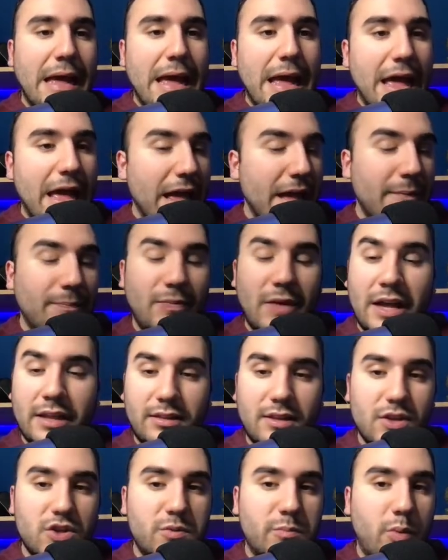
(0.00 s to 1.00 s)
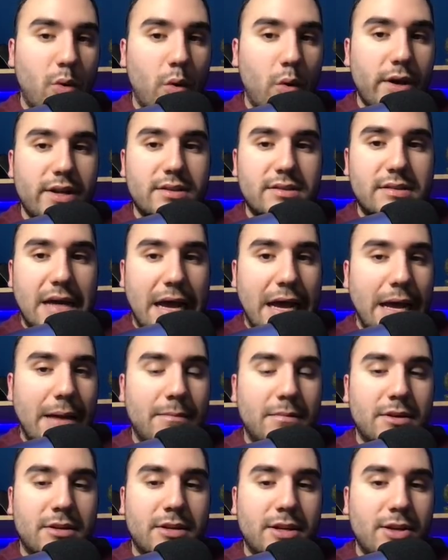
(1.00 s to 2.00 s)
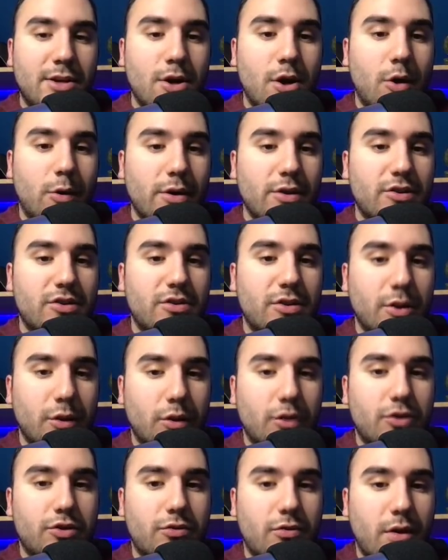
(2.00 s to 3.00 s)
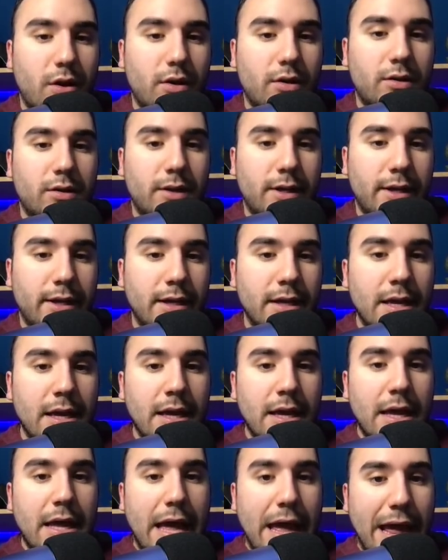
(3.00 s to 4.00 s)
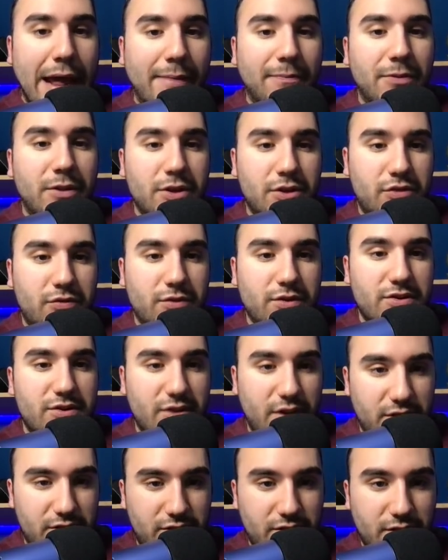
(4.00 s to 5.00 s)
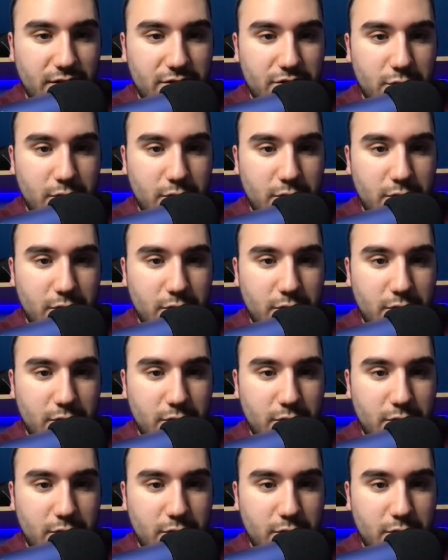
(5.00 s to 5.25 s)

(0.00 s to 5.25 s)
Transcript: And at this point in time, NIO is still struggling at this resistance.